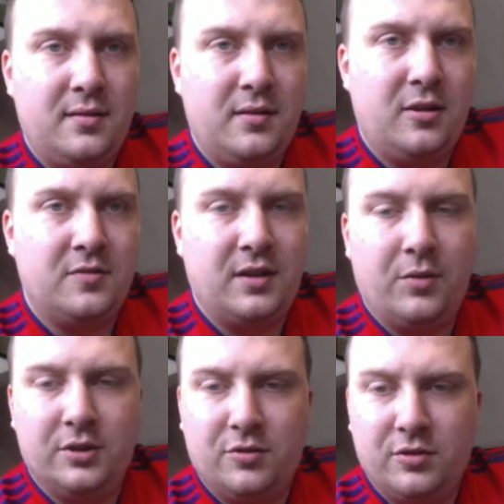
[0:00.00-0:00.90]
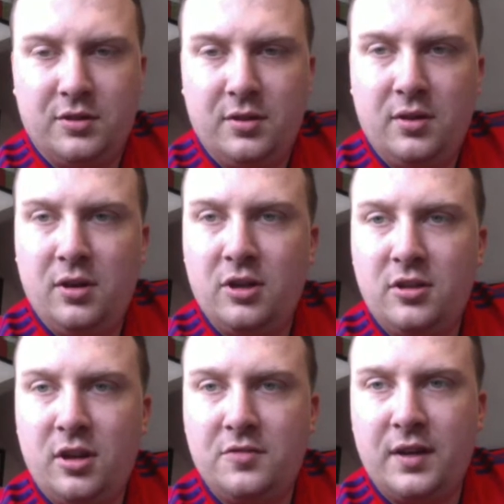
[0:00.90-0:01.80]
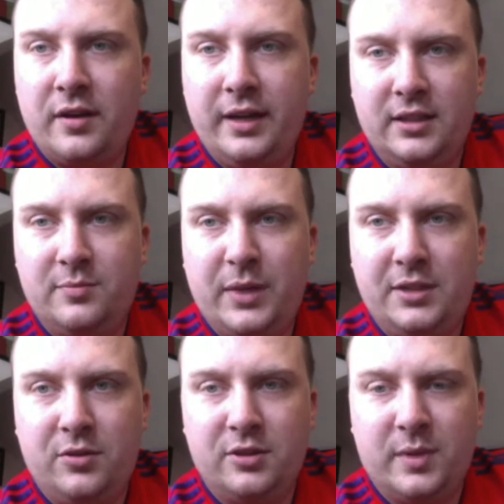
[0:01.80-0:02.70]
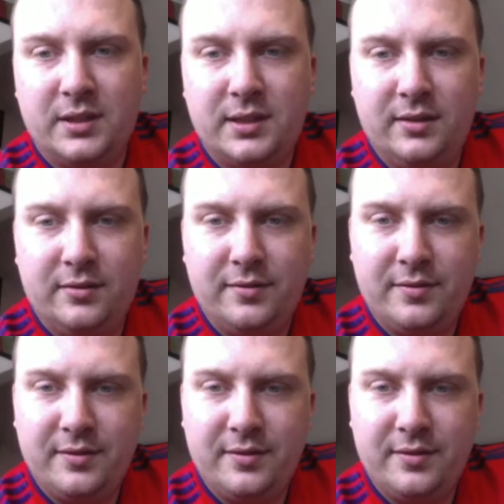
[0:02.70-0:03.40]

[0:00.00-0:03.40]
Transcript: Last thing I need is me talking to myself.